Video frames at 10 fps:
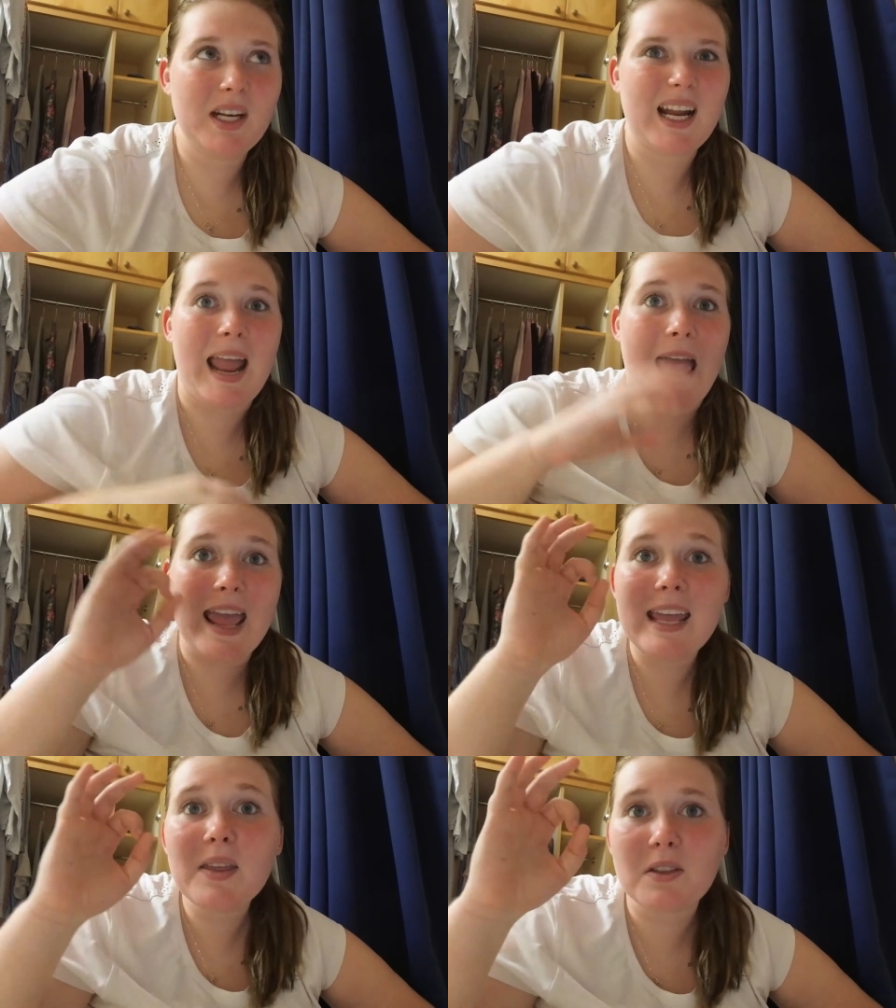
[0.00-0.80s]
And I
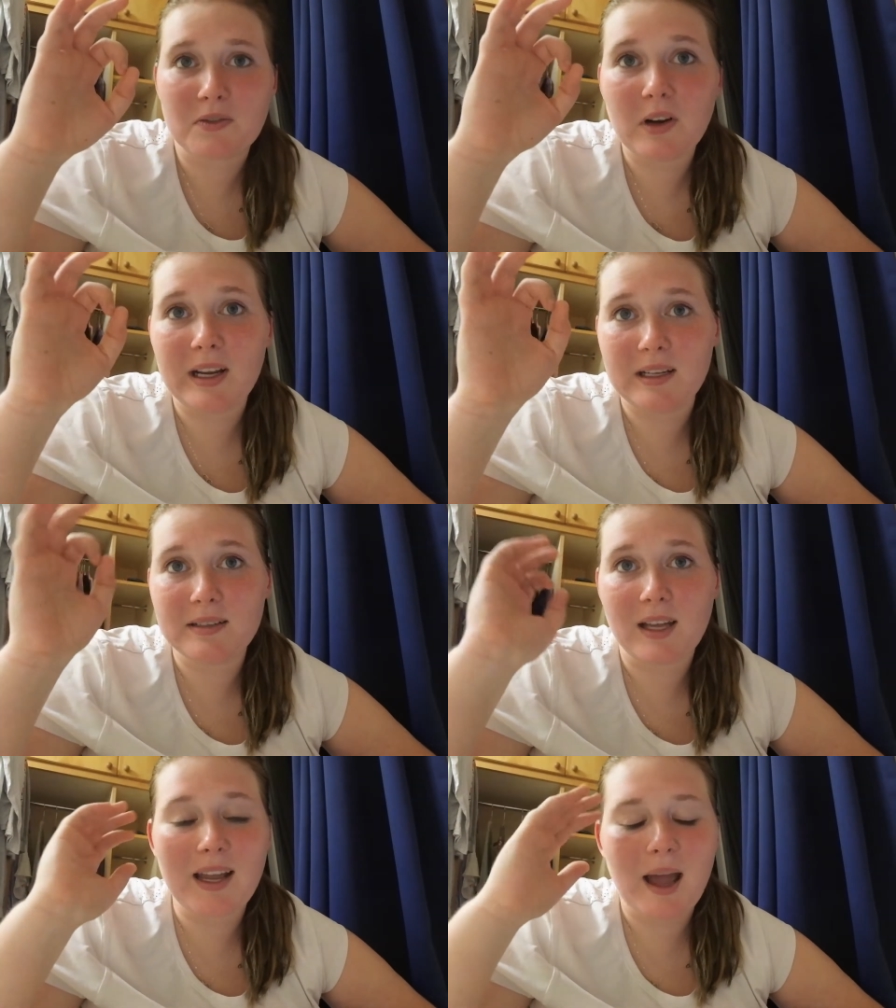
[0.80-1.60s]
hate the
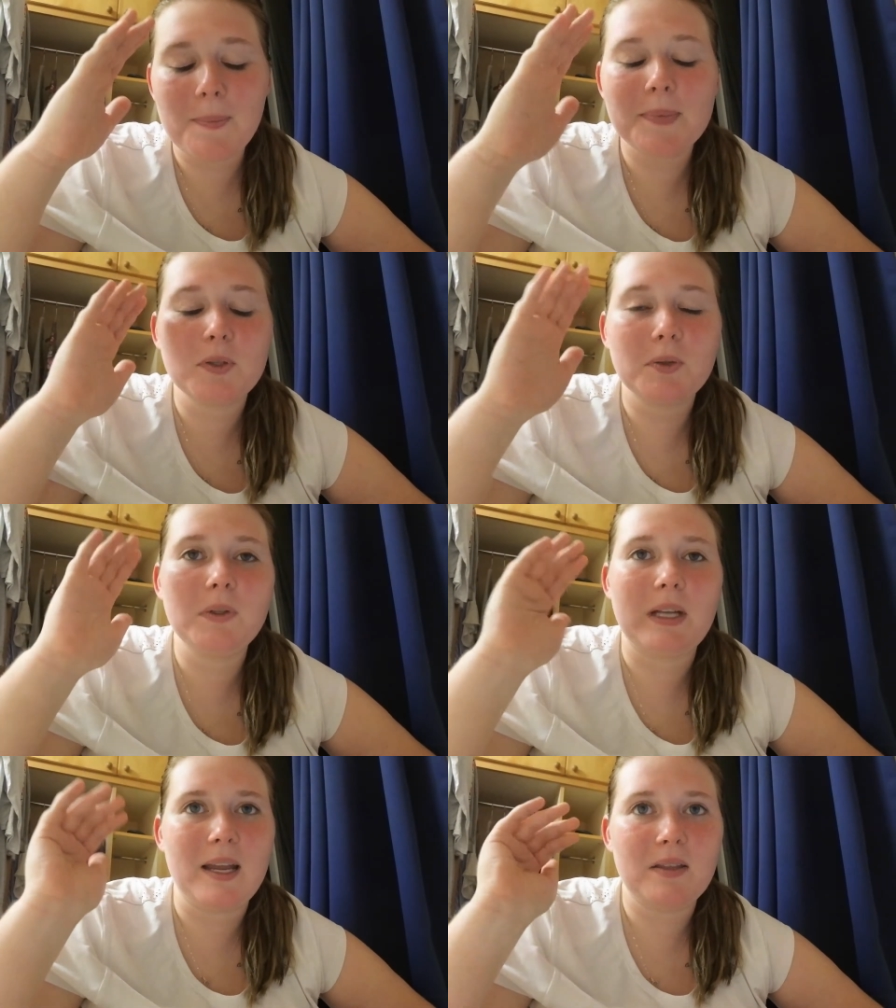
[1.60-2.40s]
phrase, I
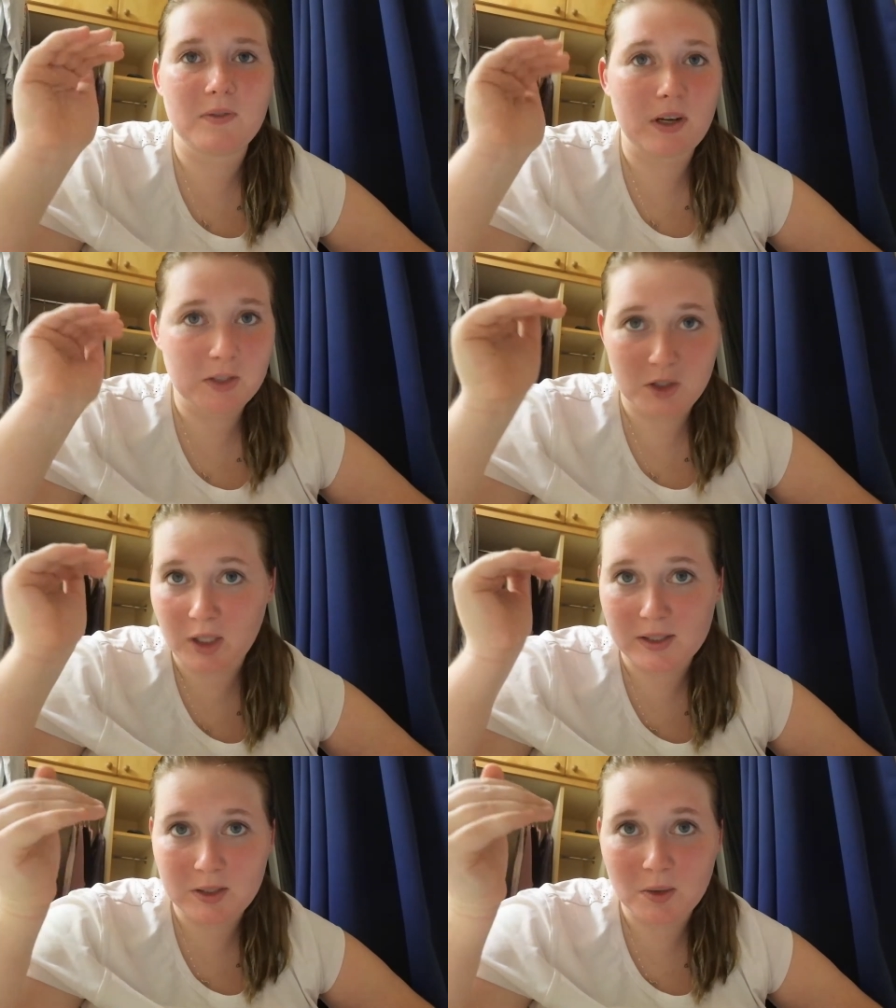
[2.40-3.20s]
absolutely hate the phrase
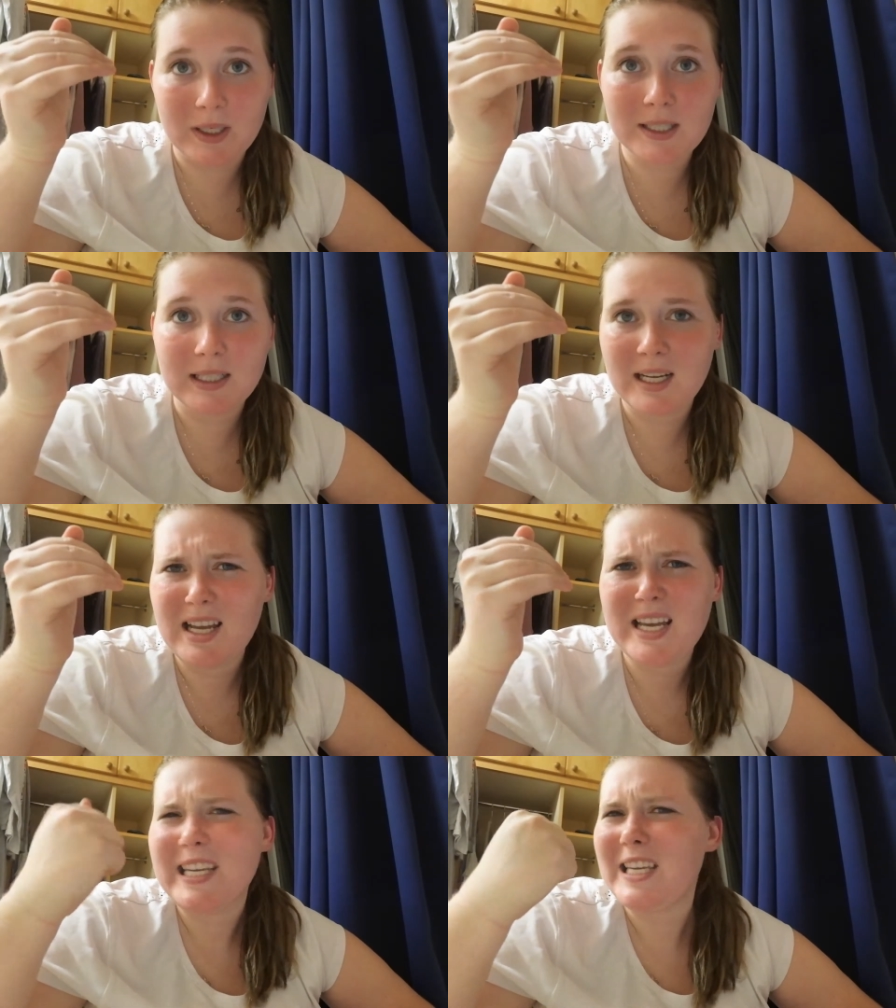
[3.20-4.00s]
just do it,
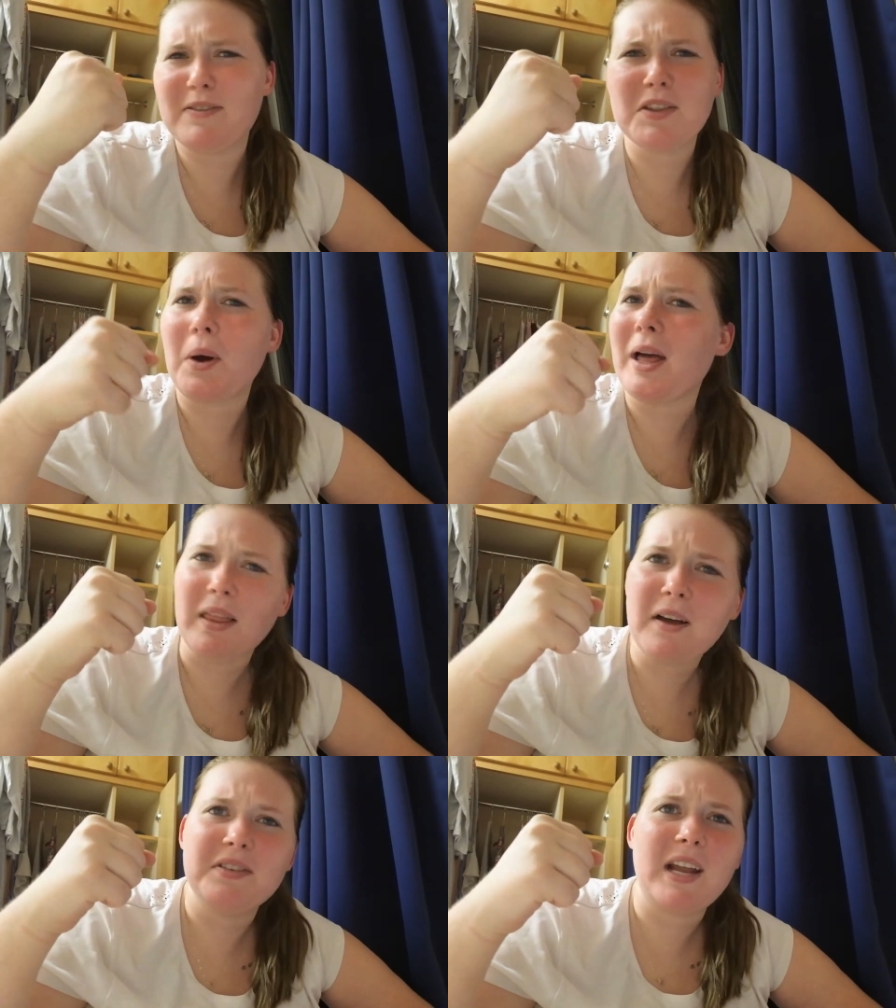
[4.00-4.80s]
even though I
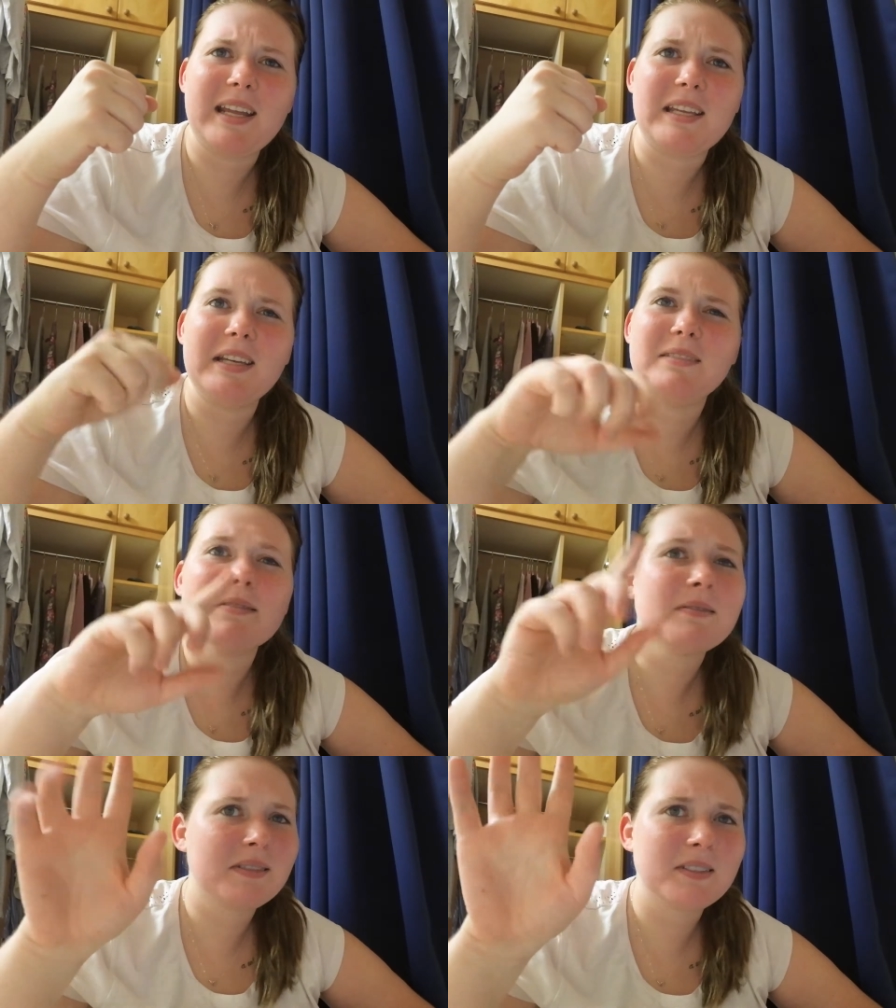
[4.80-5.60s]
love Nike.
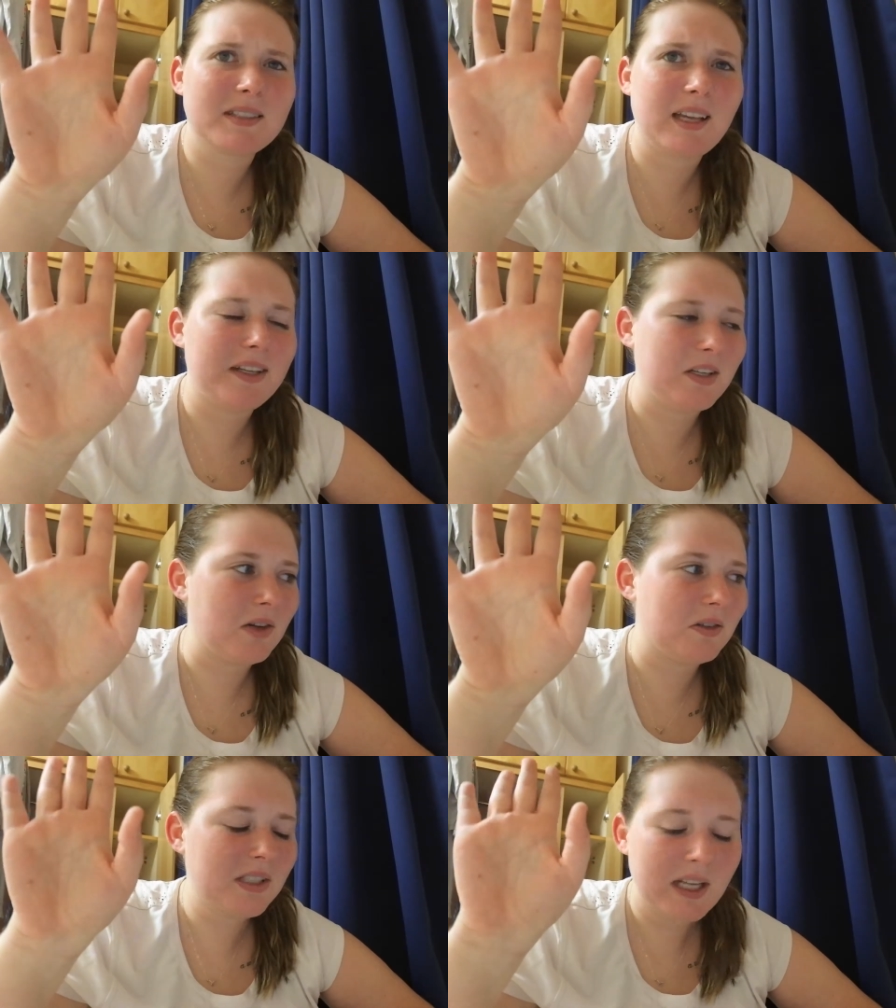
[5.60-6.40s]
Side
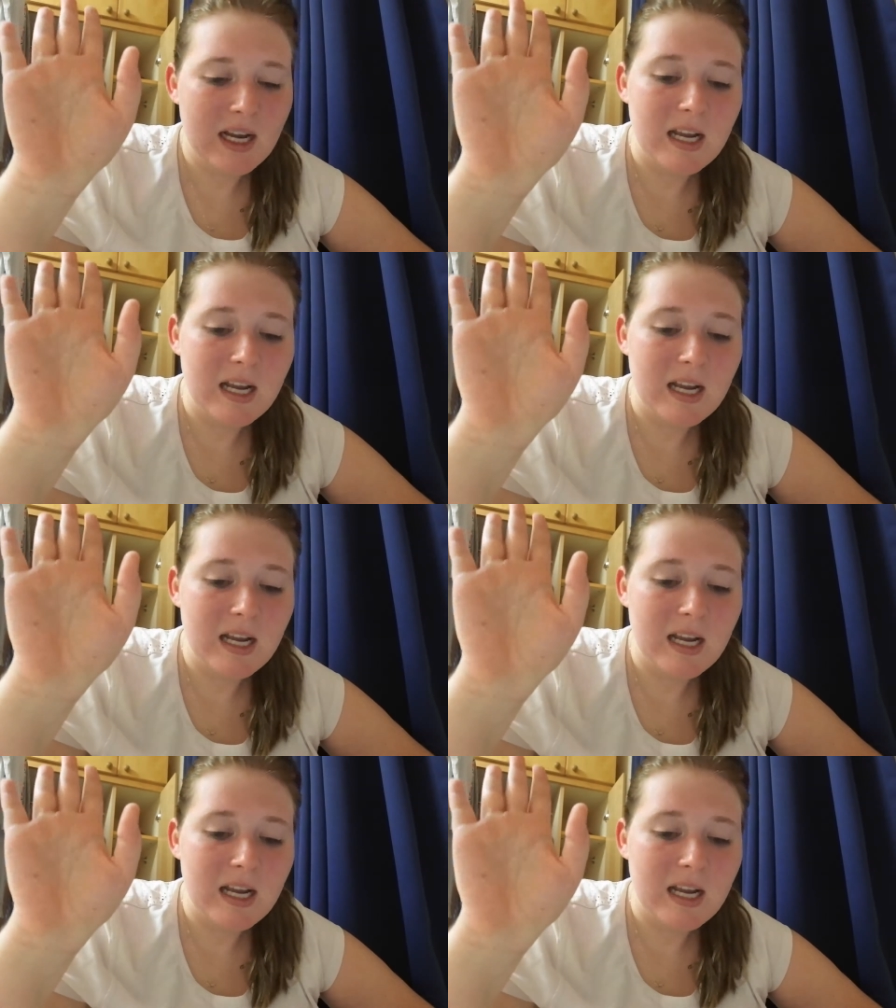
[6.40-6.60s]
note,